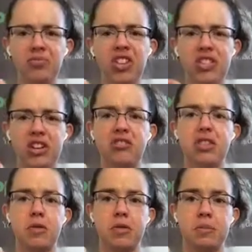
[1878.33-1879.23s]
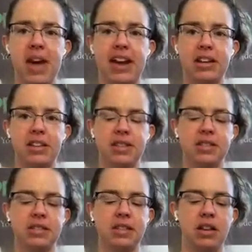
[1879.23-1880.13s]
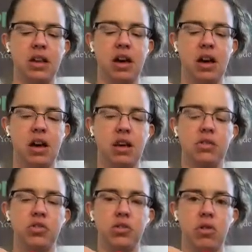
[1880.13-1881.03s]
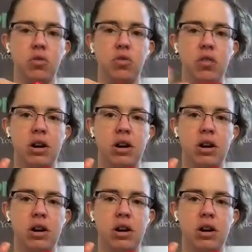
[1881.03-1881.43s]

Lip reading: that are done with magnets, so